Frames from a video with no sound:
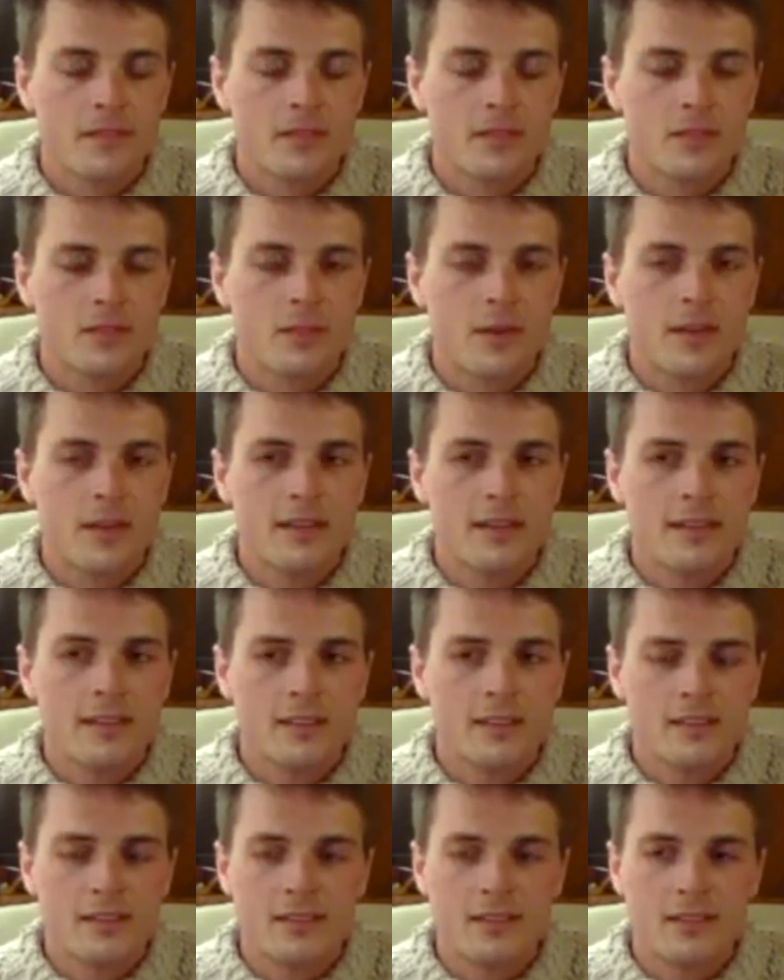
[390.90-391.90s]
Like
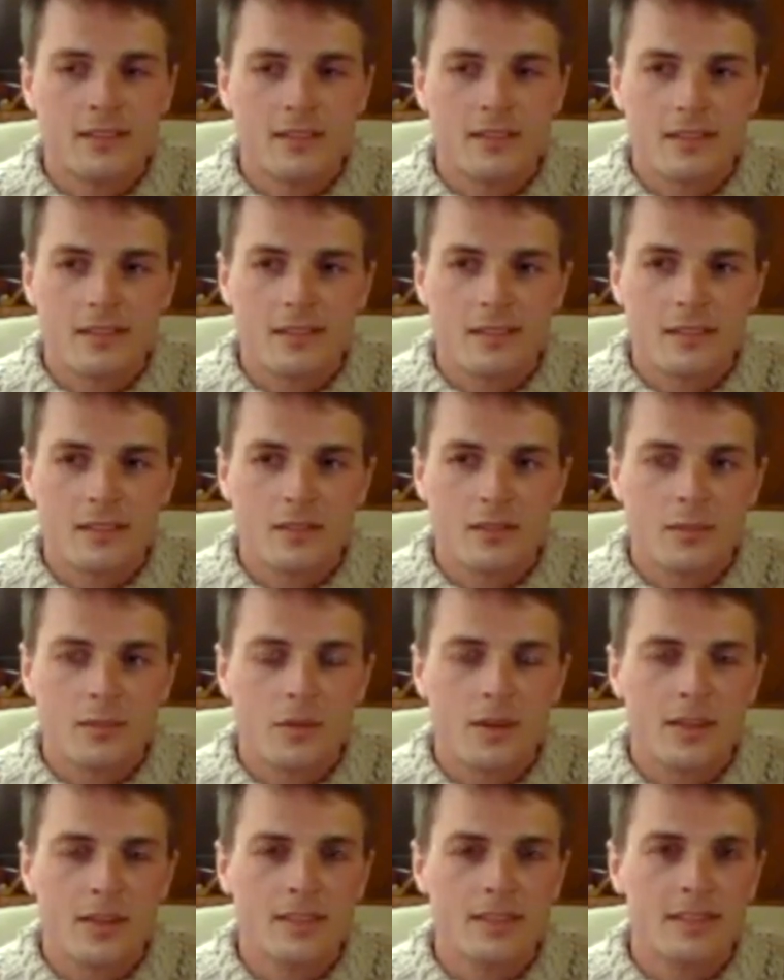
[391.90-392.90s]
smiling is
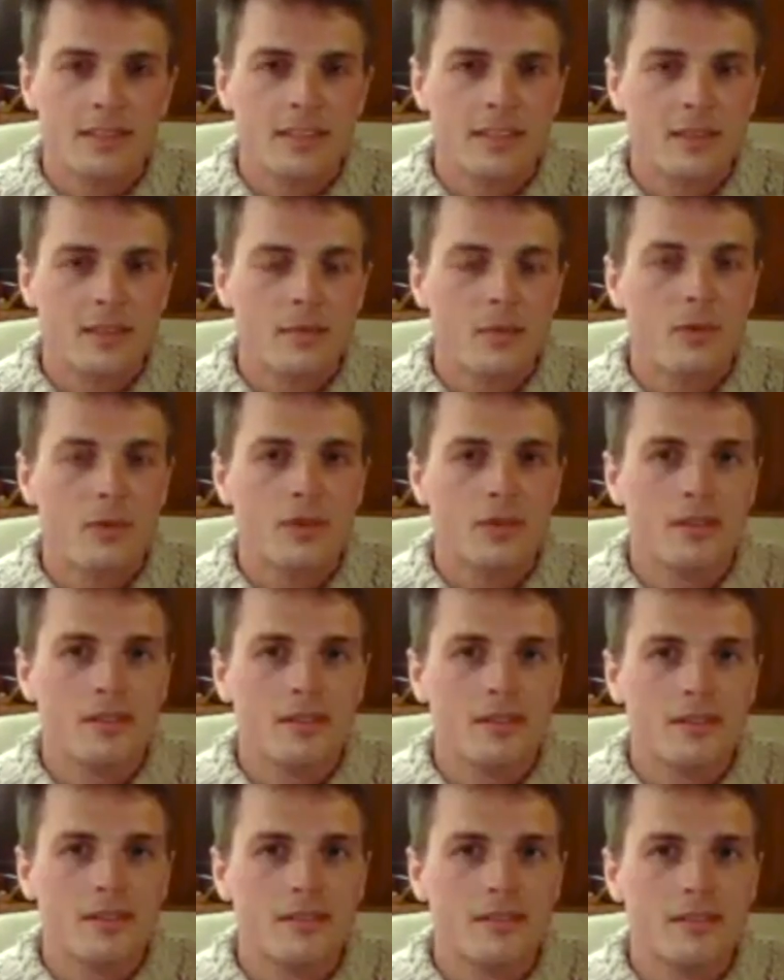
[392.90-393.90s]
surprisingly
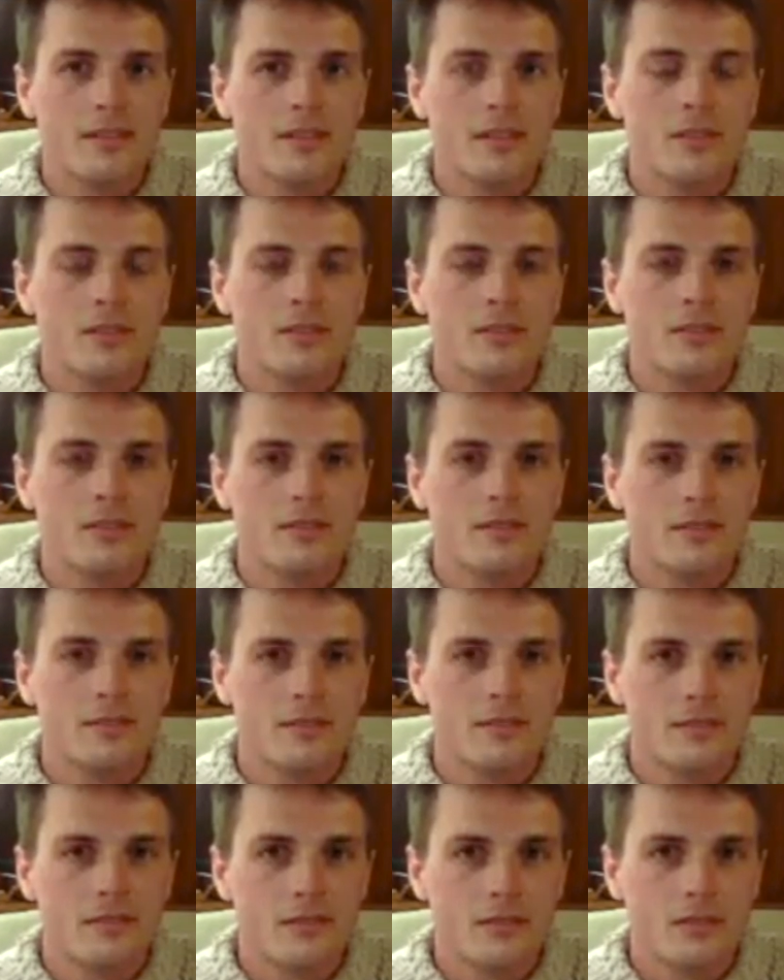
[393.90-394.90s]
important. You
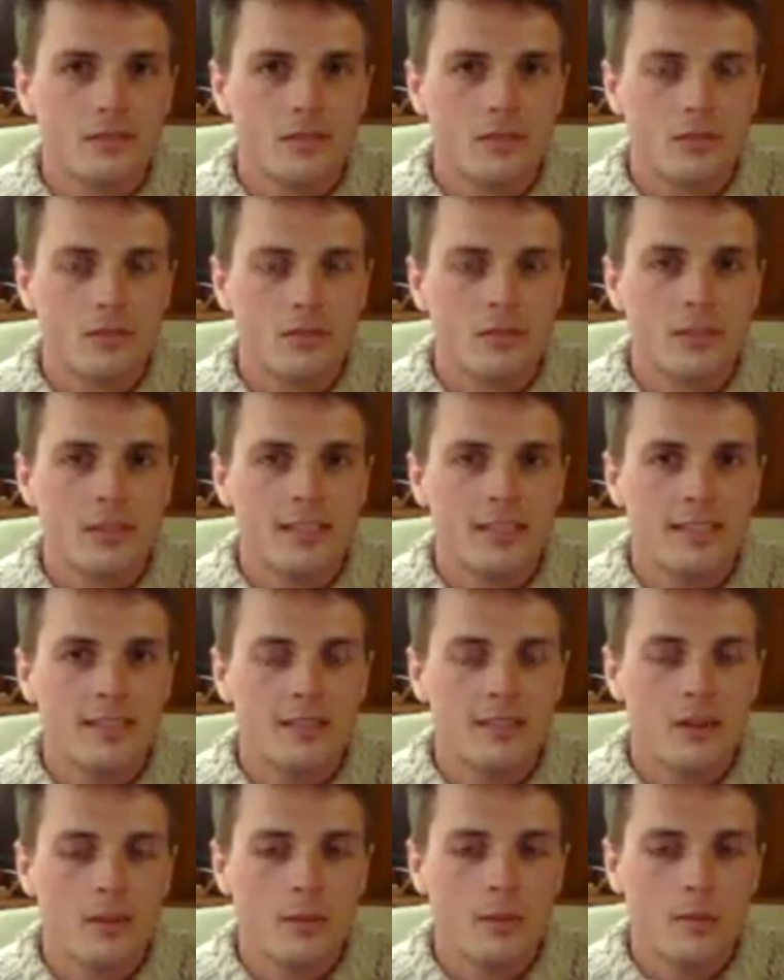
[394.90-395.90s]

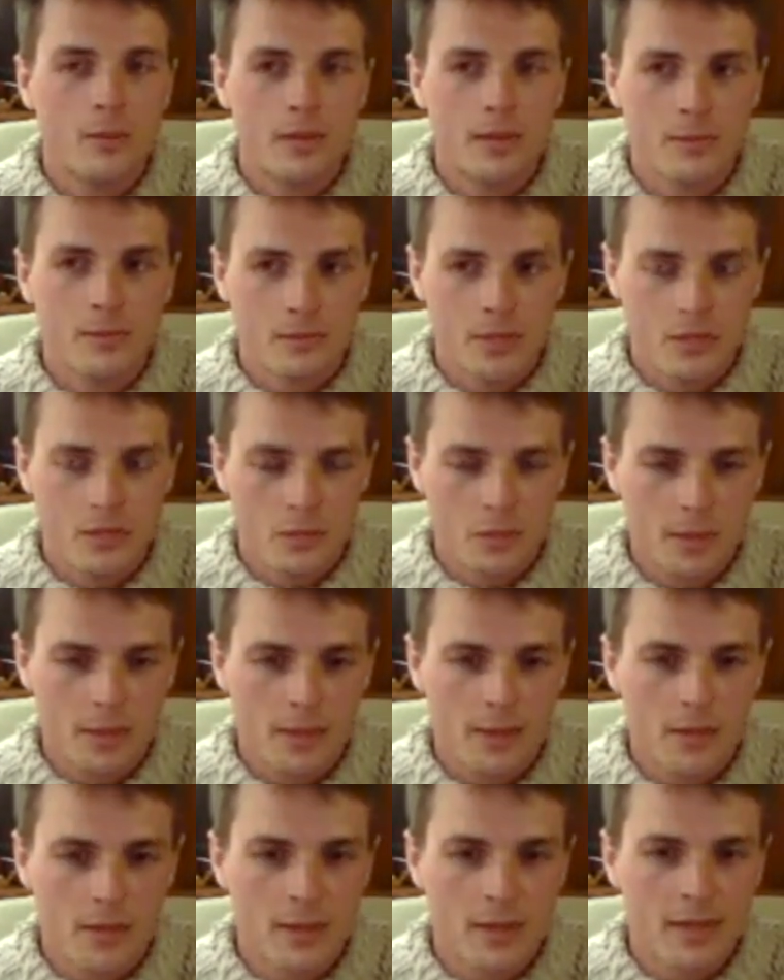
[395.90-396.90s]
release dopamine just by
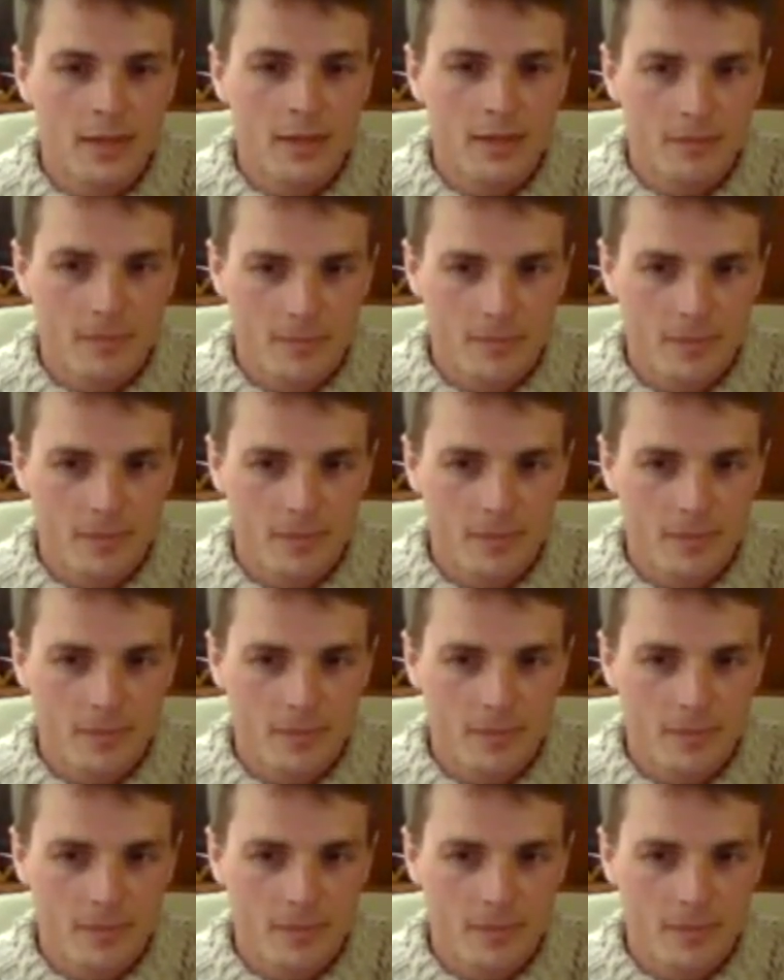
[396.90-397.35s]
doing it,